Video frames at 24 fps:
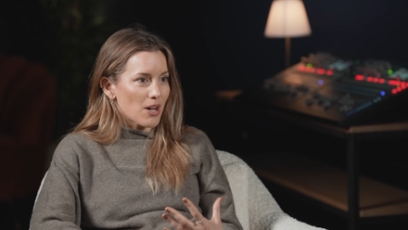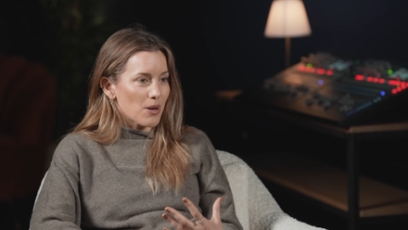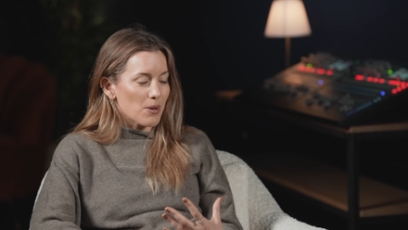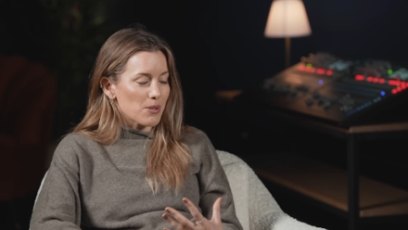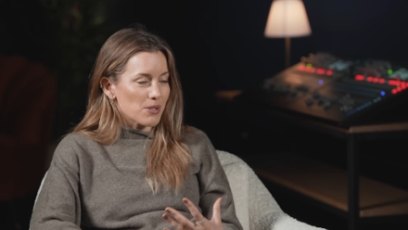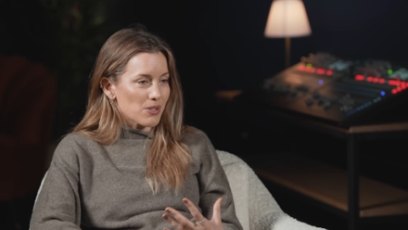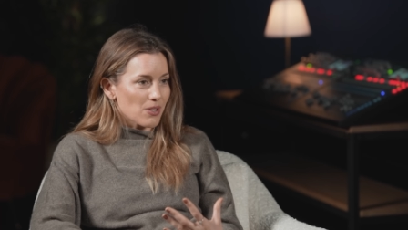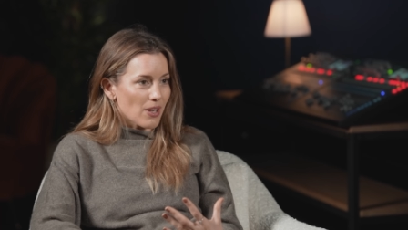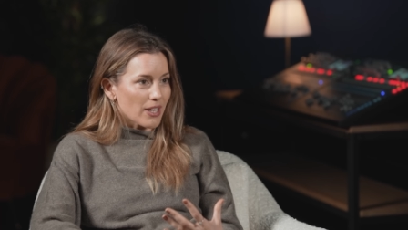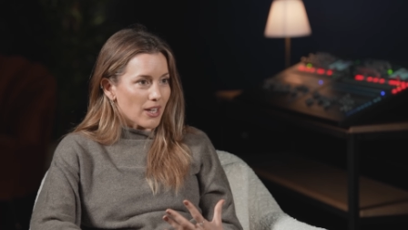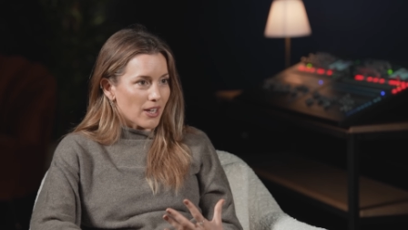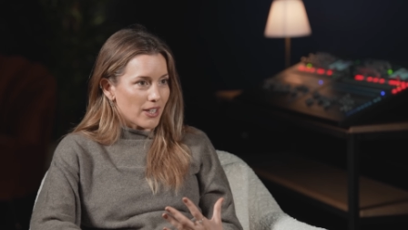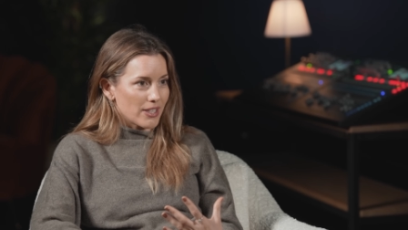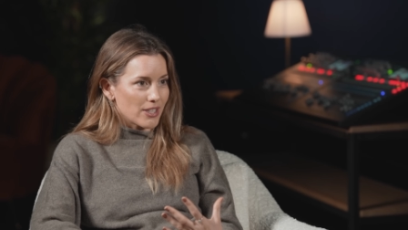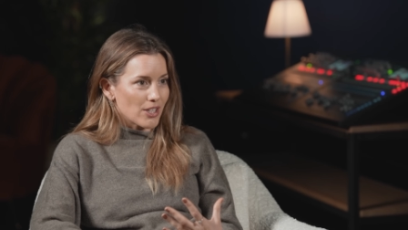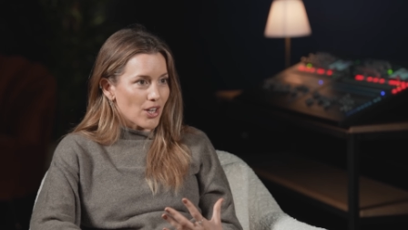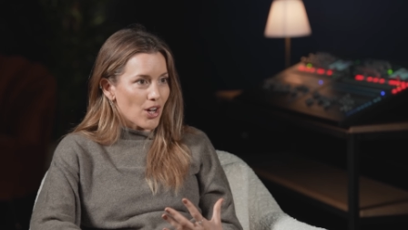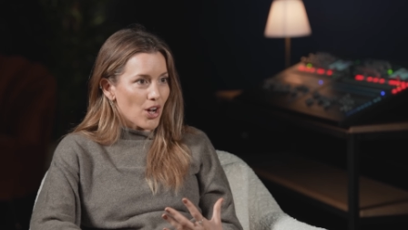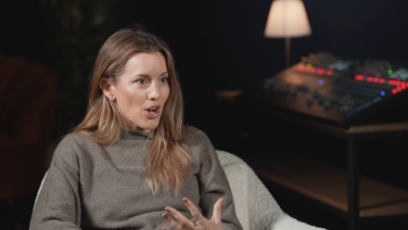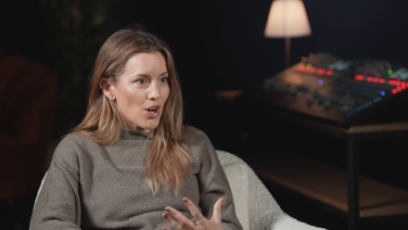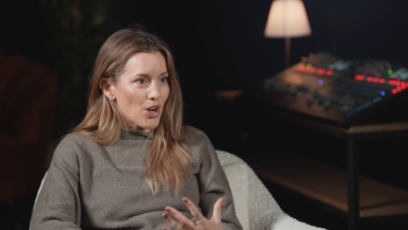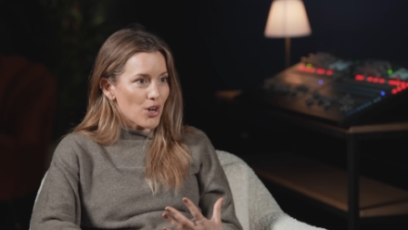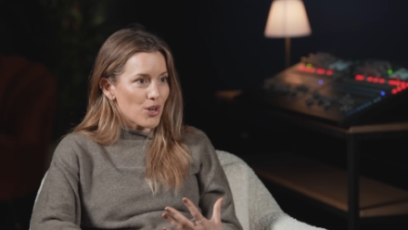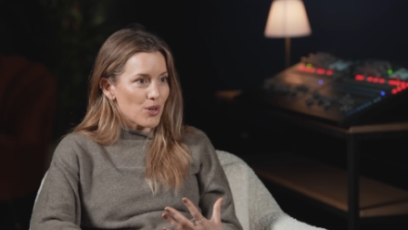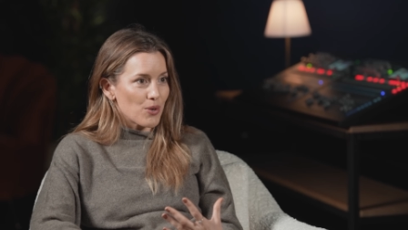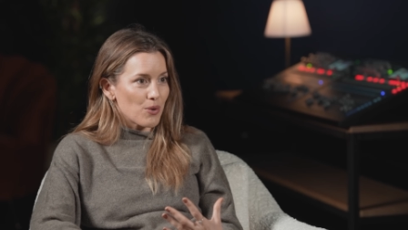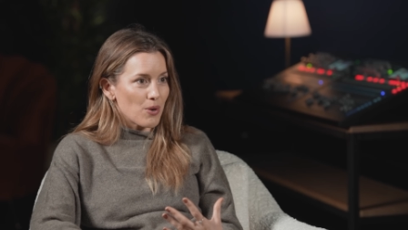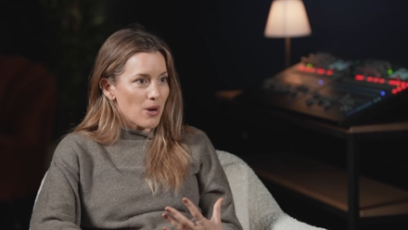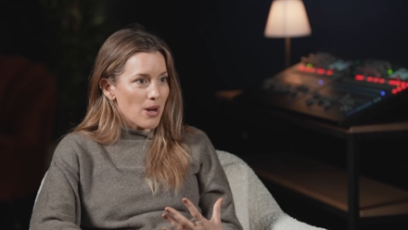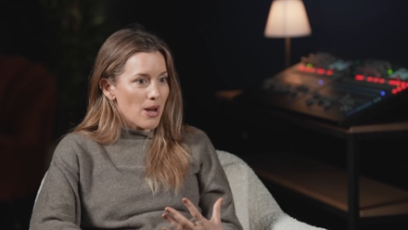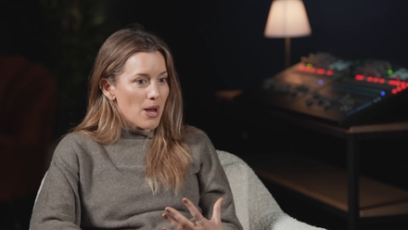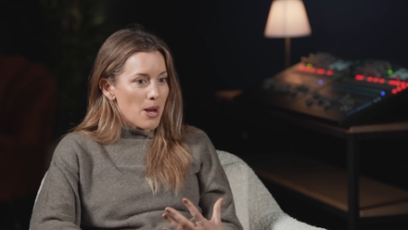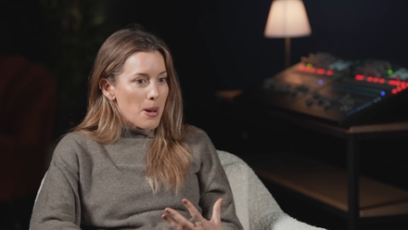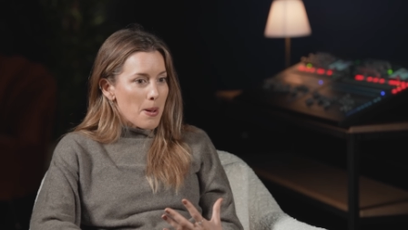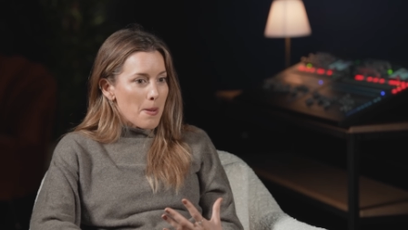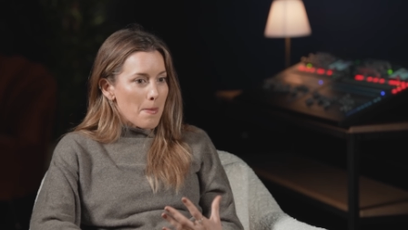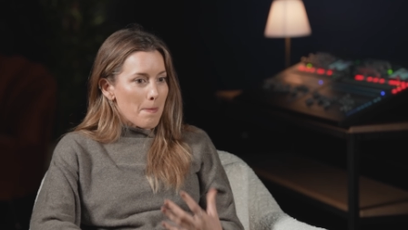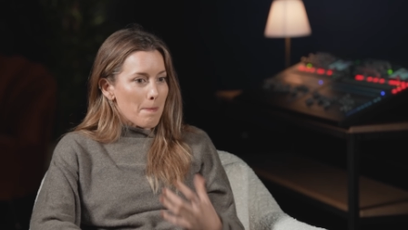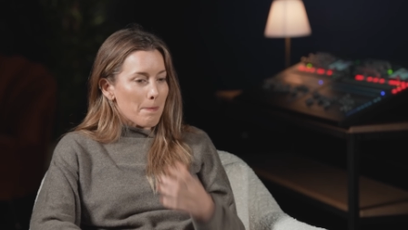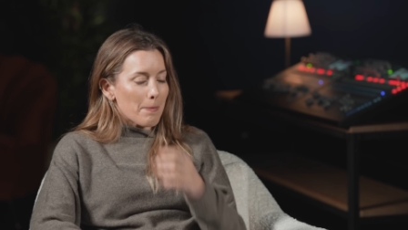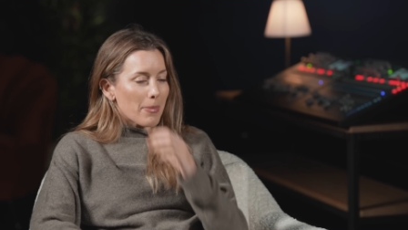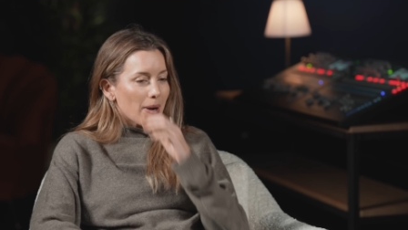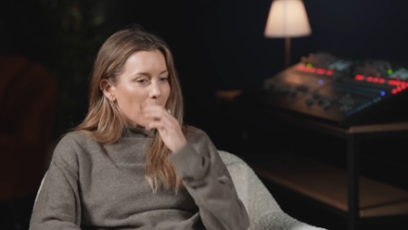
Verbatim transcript: I was like, I know, mm.